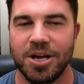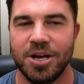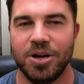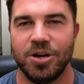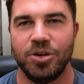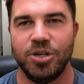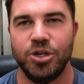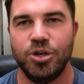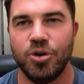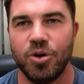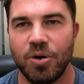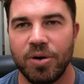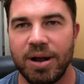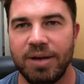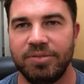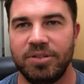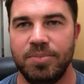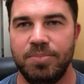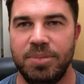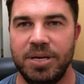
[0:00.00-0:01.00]
You don't have
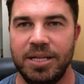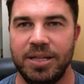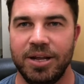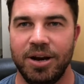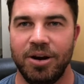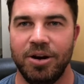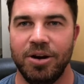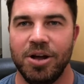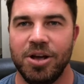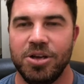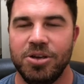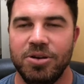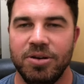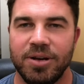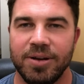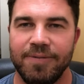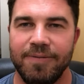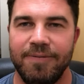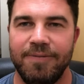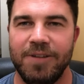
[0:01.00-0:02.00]
to be there. You can
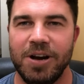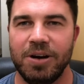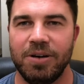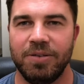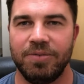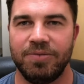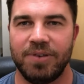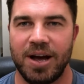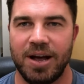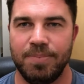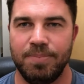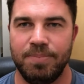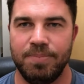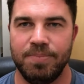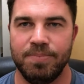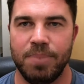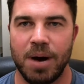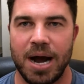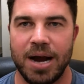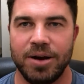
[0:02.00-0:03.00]
verify
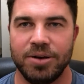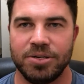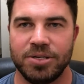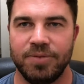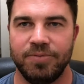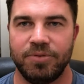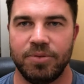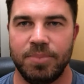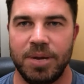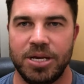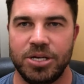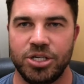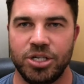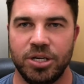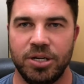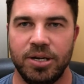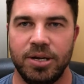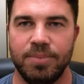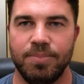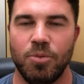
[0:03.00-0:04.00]
buyers' information,
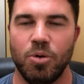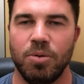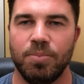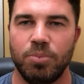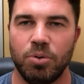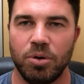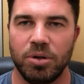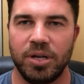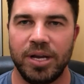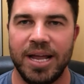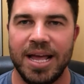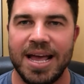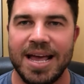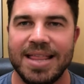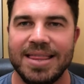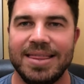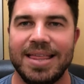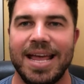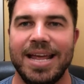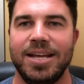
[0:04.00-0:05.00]
and more importantly,
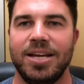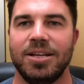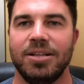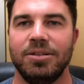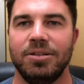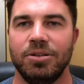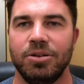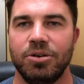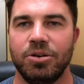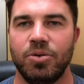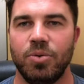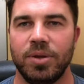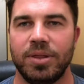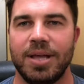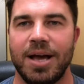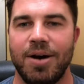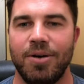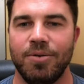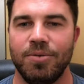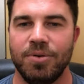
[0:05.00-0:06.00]
they can look
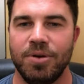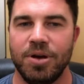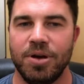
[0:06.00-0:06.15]
without